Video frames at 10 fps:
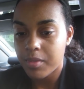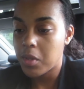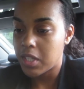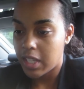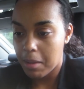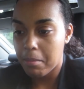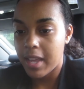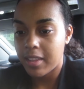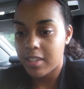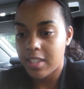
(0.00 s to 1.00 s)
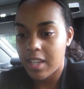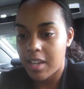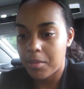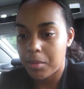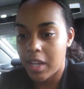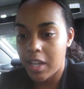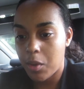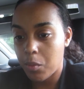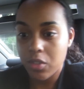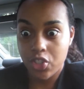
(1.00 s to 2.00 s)
wasn't that bad this time. Yeah, I, I
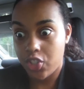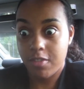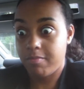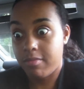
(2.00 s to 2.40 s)
wasn't